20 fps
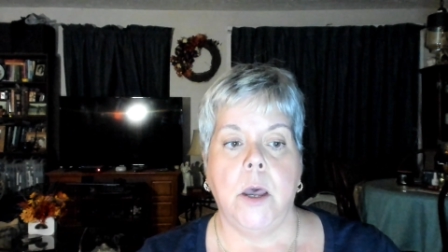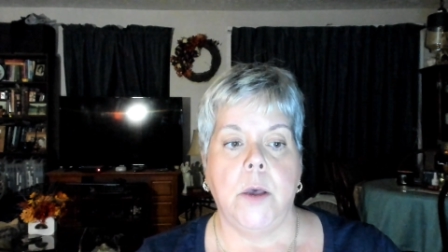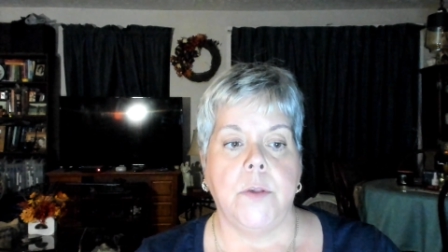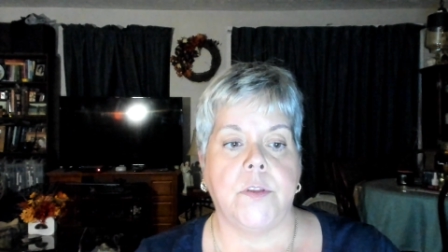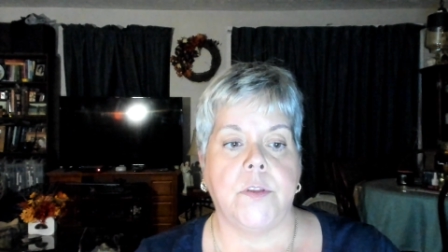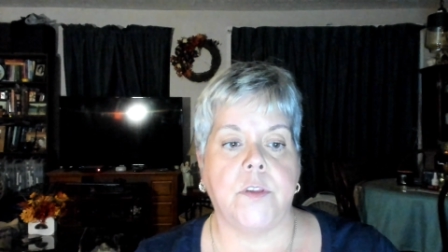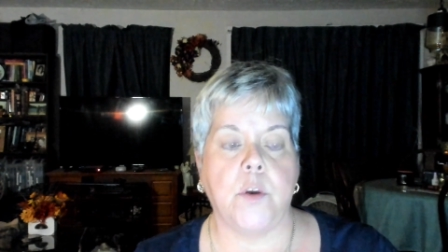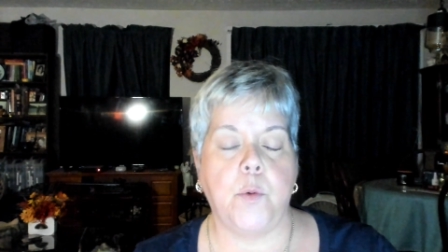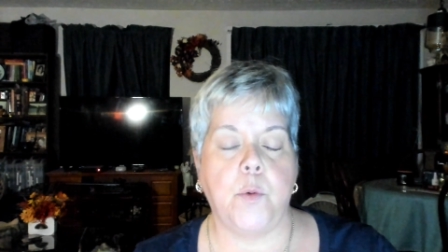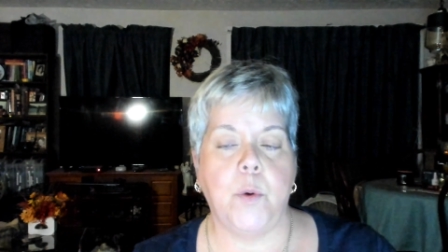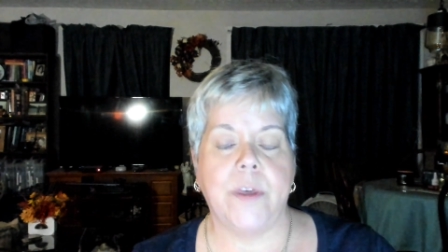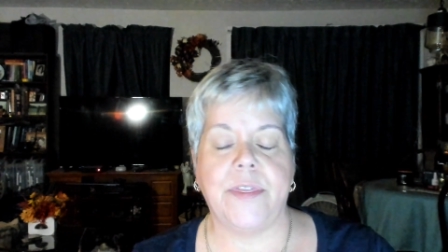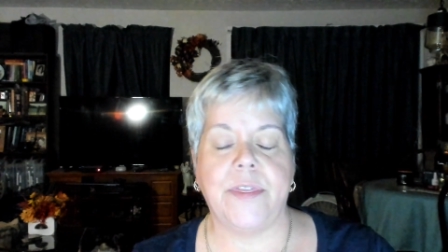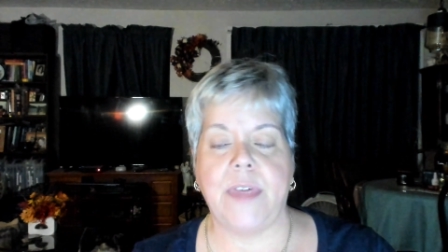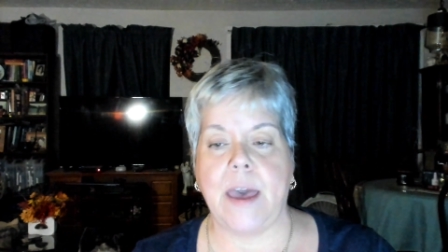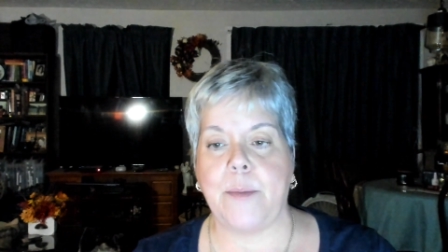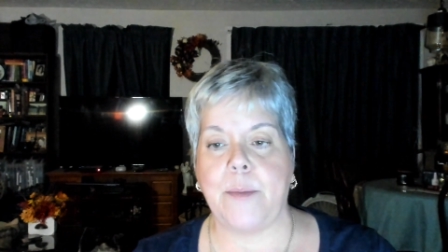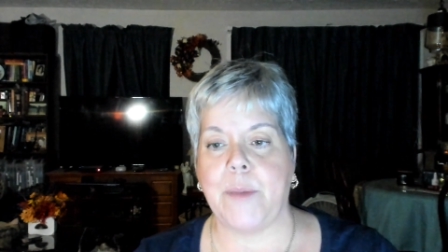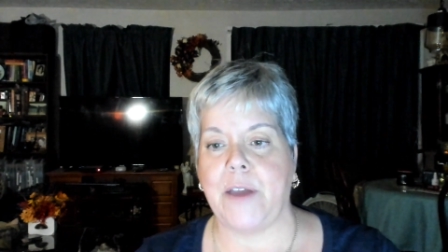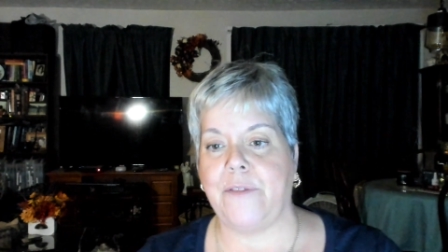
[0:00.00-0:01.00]
So with
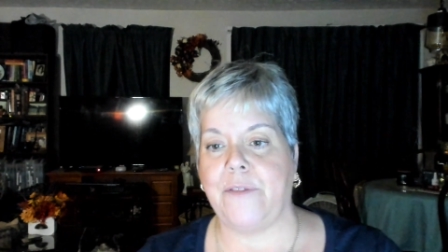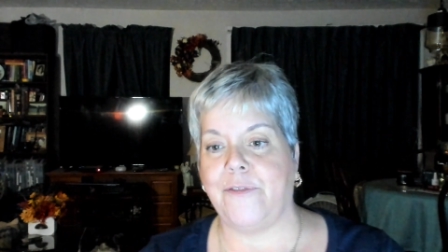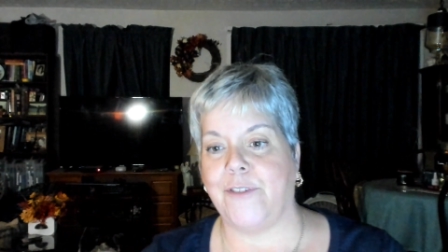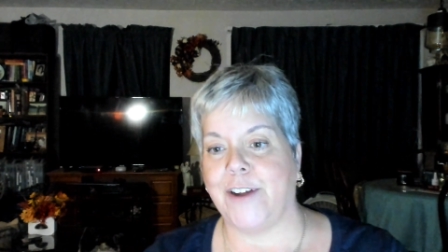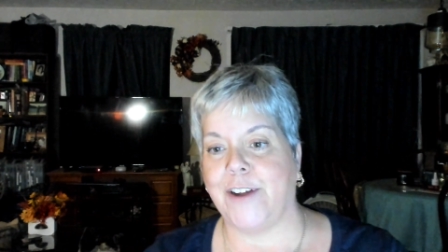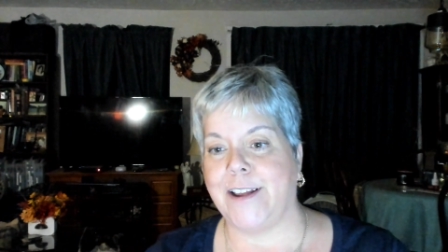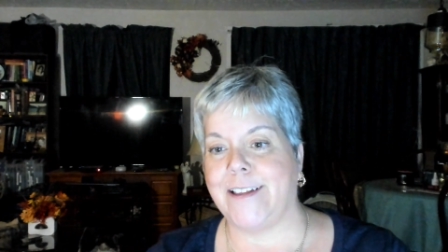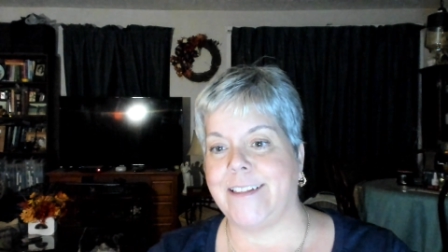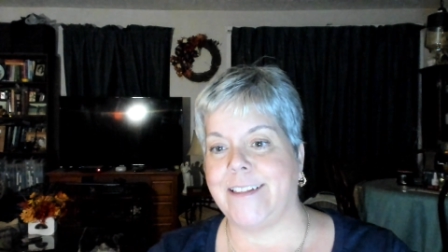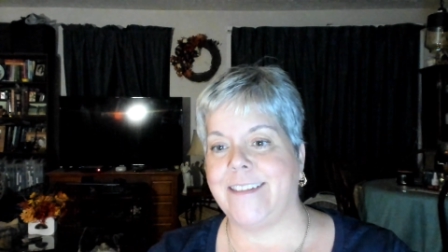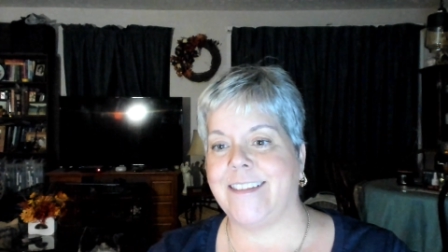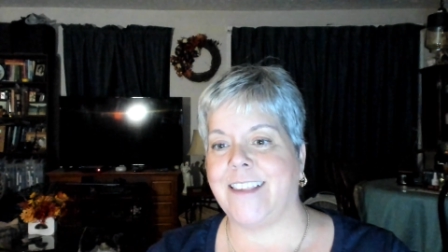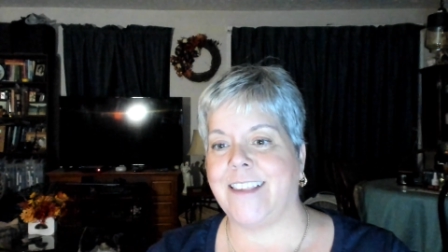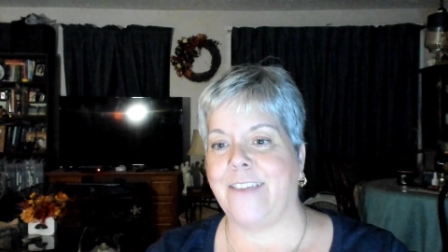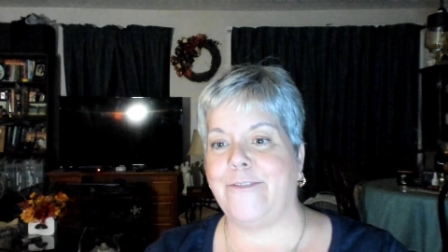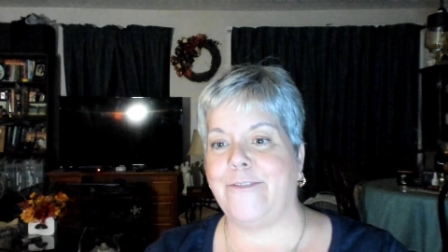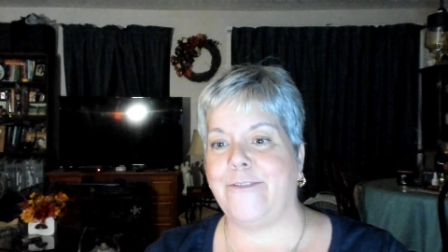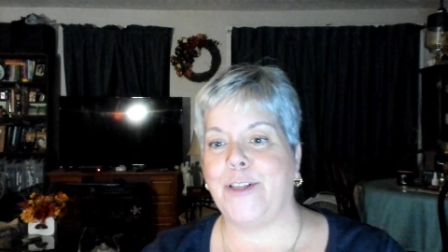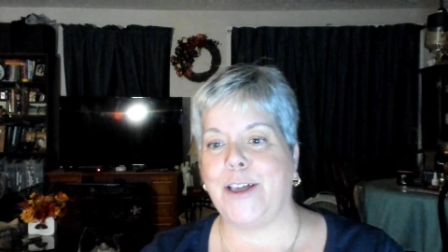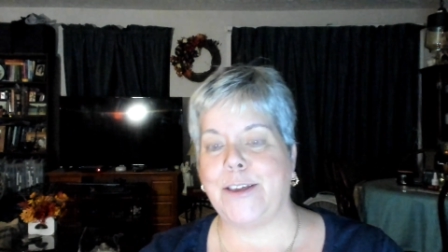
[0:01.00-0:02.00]
that, my friends,
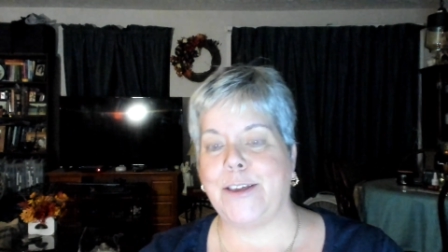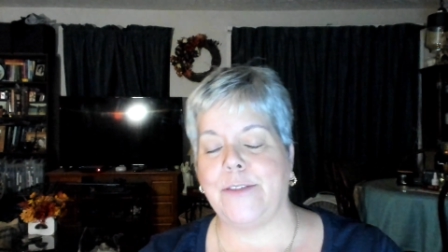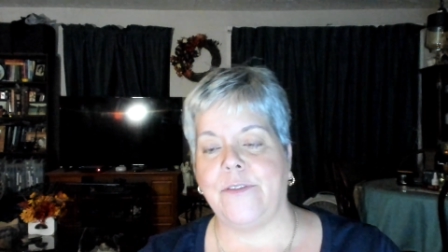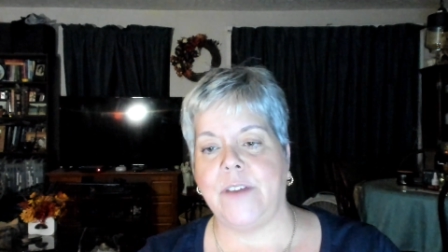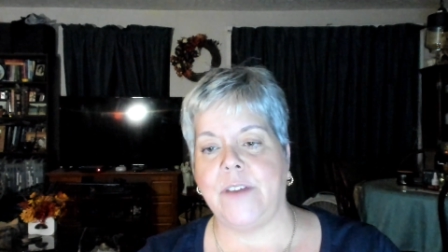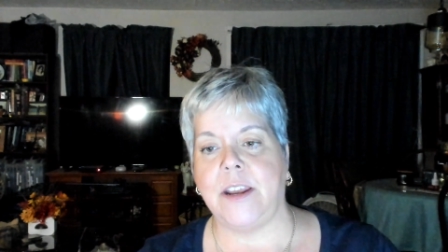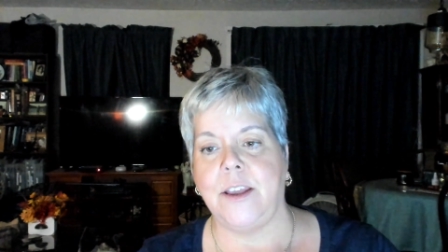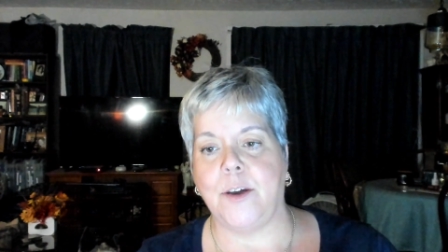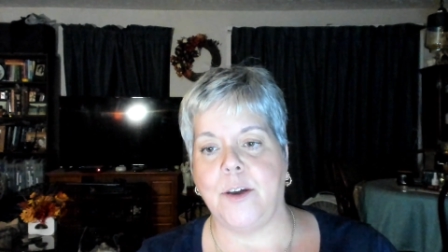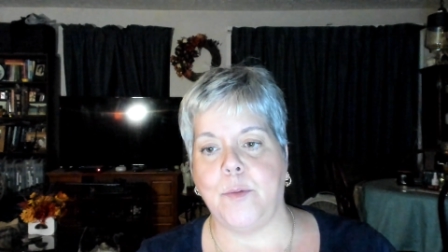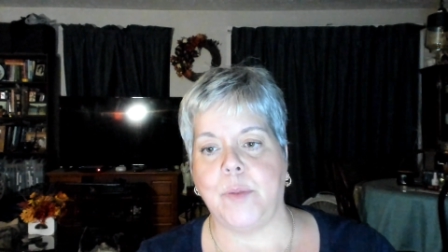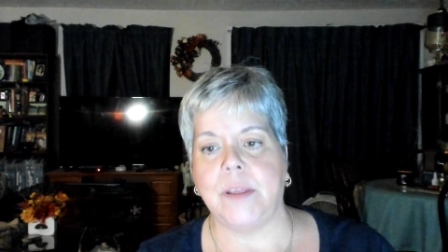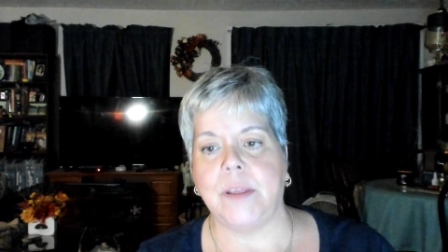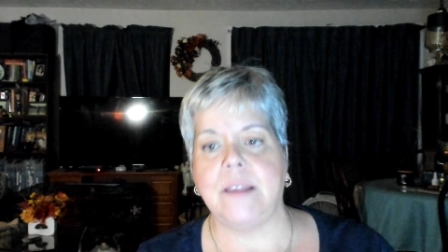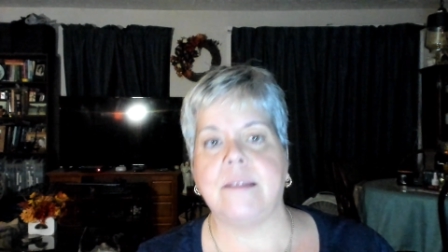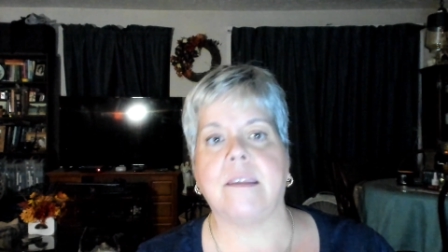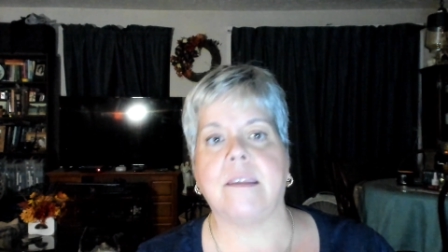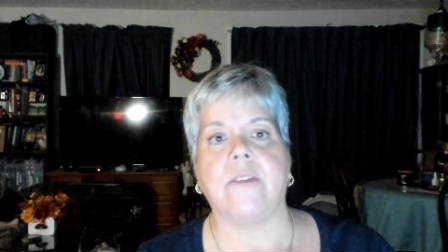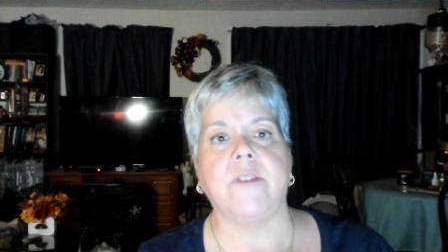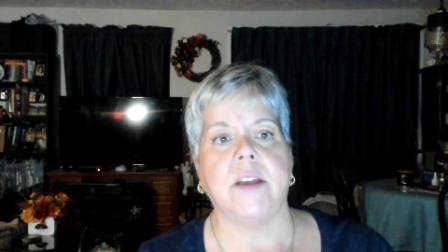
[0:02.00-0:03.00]
if you like the video,
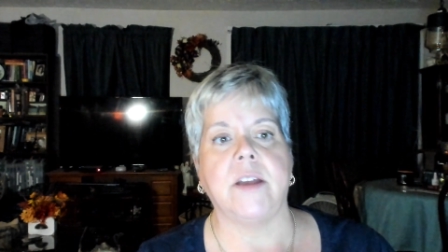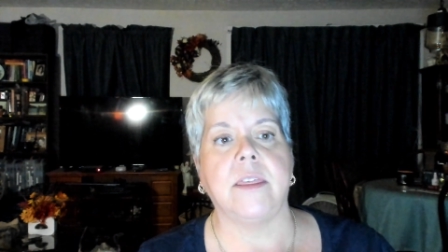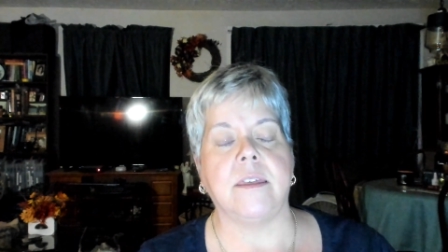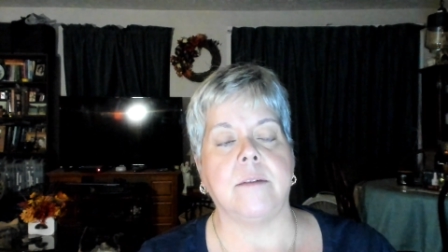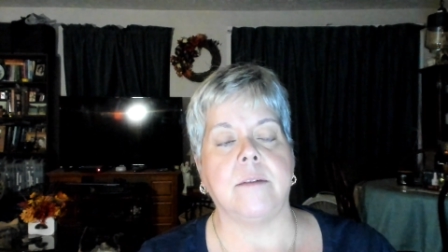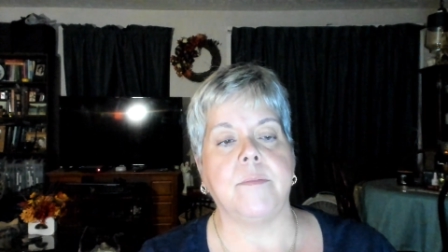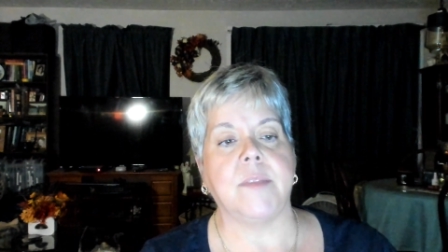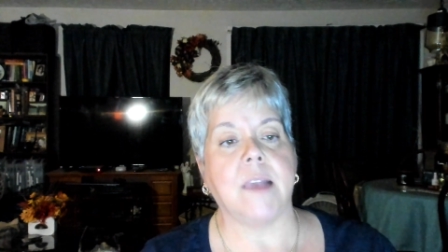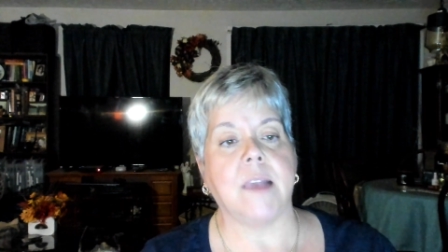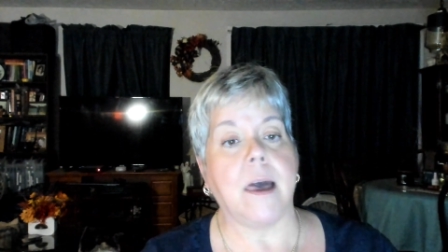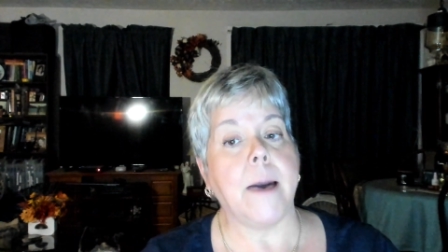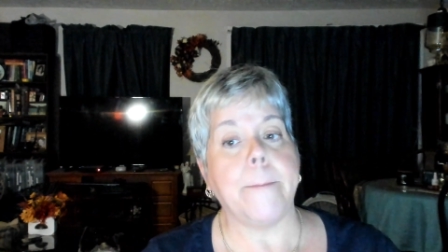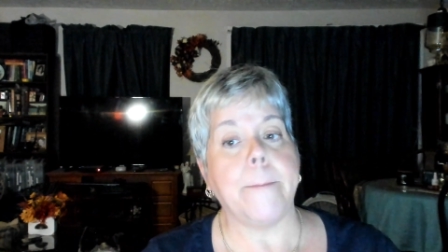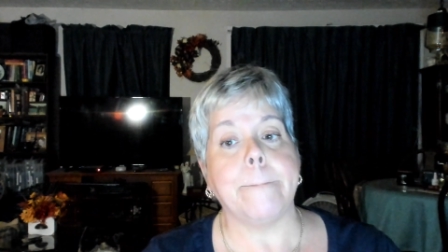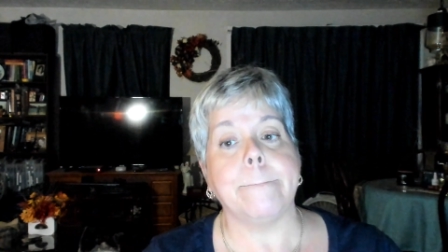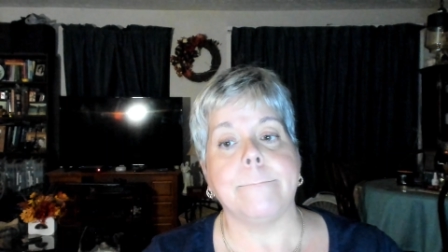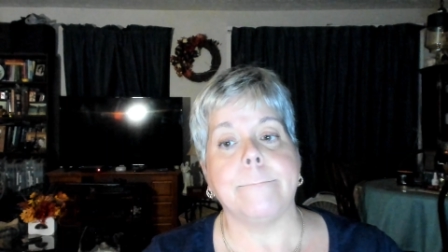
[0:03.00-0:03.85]
please give it a thumbs up